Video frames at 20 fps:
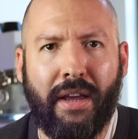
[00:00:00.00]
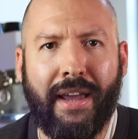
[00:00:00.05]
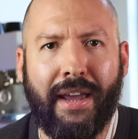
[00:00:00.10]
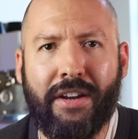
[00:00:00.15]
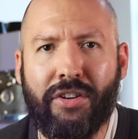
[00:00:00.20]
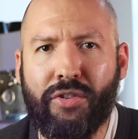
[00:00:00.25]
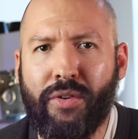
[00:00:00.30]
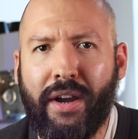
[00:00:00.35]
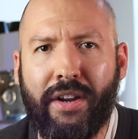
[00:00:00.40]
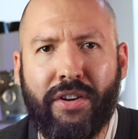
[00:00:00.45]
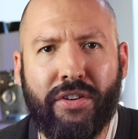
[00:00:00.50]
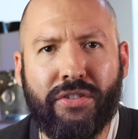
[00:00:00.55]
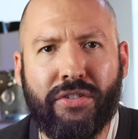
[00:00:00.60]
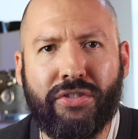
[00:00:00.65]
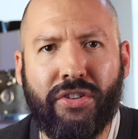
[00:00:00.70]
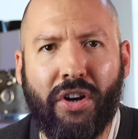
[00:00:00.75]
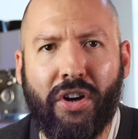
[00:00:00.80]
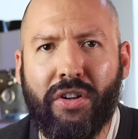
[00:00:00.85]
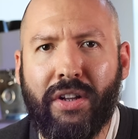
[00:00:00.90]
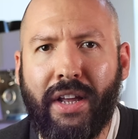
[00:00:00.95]
Hand
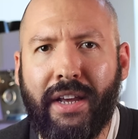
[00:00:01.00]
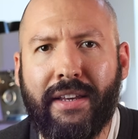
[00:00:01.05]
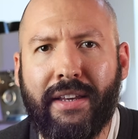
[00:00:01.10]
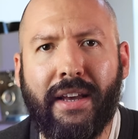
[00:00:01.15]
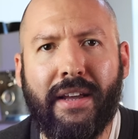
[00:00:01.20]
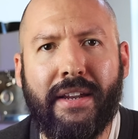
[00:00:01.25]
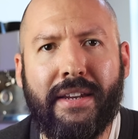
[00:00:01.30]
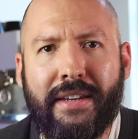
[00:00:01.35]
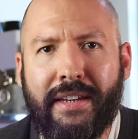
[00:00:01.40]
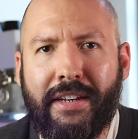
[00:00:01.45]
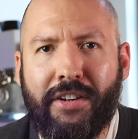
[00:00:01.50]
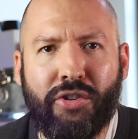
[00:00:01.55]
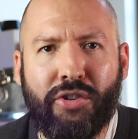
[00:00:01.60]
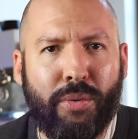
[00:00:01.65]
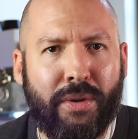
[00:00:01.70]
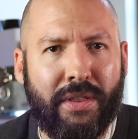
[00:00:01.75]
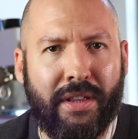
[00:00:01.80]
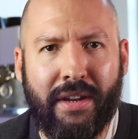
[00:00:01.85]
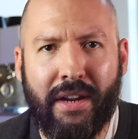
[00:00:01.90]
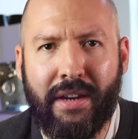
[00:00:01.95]
grinders are like a niche
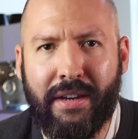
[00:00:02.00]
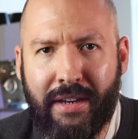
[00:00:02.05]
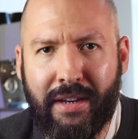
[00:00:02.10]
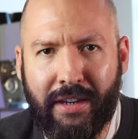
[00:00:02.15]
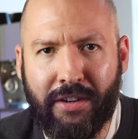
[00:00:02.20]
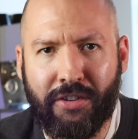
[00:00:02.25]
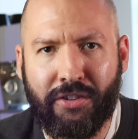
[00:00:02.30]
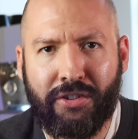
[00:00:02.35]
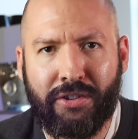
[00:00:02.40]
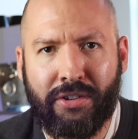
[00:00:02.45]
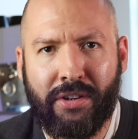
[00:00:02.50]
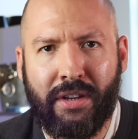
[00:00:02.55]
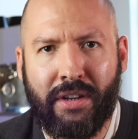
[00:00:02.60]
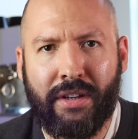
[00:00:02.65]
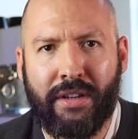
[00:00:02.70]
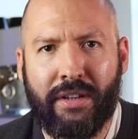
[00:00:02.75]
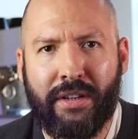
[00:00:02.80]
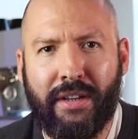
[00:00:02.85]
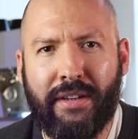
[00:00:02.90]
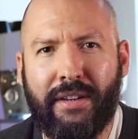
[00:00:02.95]
within a niche.
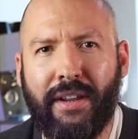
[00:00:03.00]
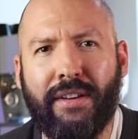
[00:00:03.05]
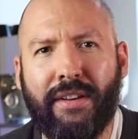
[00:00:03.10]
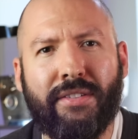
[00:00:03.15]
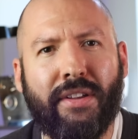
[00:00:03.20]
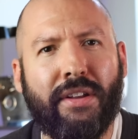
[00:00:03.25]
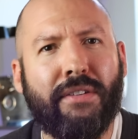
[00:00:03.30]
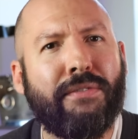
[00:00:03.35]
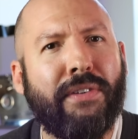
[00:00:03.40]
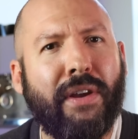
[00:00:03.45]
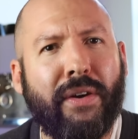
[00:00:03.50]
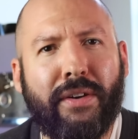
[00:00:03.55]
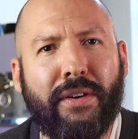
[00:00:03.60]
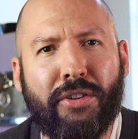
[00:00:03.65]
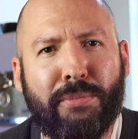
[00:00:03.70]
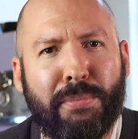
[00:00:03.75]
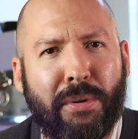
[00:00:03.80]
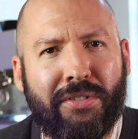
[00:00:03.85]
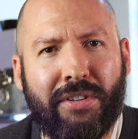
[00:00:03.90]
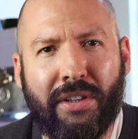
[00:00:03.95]
It takes a very
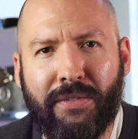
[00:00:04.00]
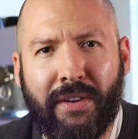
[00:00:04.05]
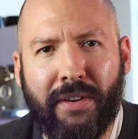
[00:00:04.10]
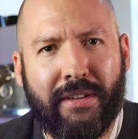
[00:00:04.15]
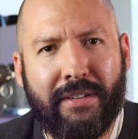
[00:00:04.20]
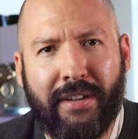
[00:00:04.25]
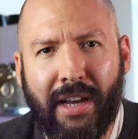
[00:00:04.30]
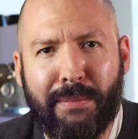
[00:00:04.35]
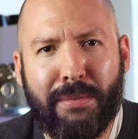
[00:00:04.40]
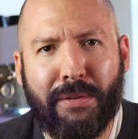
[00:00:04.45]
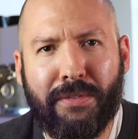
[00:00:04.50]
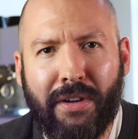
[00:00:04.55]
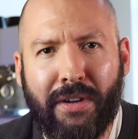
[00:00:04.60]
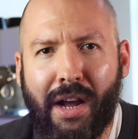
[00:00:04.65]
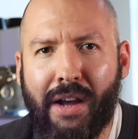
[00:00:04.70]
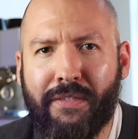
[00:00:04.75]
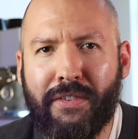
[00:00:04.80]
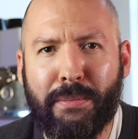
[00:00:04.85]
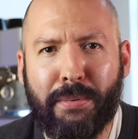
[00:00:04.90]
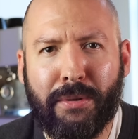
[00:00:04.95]
specific type of
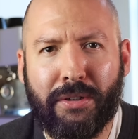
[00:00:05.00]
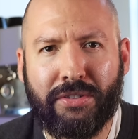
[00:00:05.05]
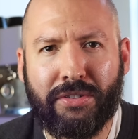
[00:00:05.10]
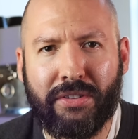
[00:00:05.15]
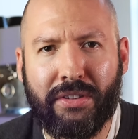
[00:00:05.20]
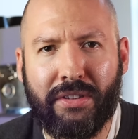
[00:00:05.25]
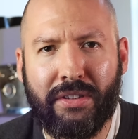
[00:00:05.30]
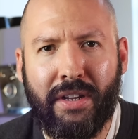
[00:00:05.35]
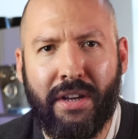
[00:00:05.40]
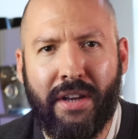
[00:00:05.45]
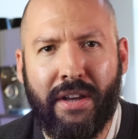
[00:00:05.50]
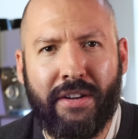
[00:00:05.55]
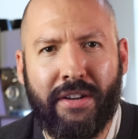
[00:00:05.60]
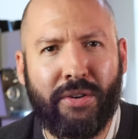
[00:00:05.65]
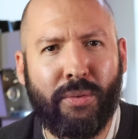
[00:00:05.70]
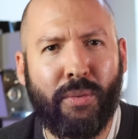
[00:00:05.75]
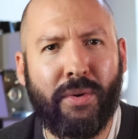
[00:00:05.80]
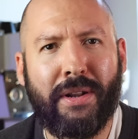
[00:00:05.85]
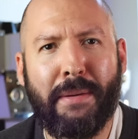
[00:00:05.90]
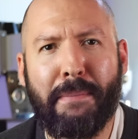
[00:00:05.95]
coffee person
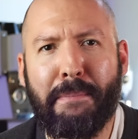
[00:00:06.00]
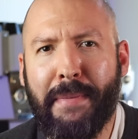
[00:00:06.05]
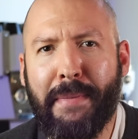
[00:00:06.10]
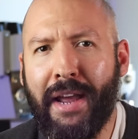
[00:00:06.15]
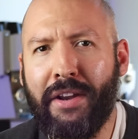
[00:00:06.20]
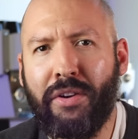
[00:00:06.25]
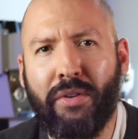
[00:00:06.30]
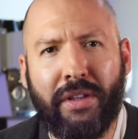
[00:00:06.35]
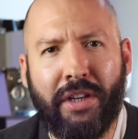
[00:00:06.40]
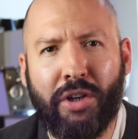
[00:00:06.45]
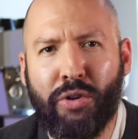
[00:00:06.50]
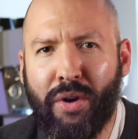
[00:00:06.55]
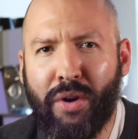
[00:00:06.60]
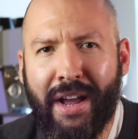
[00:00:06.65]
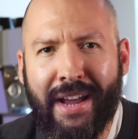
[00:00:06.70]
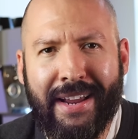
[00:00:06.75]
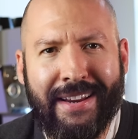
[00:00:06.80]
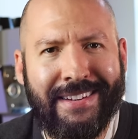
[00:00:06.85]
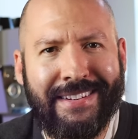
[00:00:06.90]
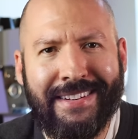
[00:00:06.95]
to want to manually
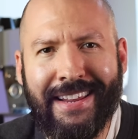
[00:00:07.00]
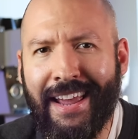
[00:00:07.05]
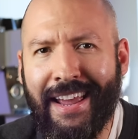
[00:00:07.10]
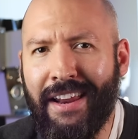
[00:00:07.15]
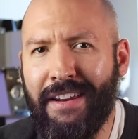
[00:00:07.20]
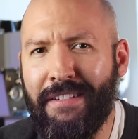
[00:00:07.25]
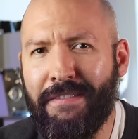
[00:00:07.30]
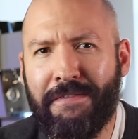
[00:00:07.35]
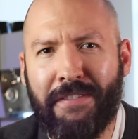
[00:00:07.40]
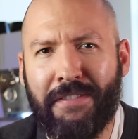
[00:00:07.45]
grind 10,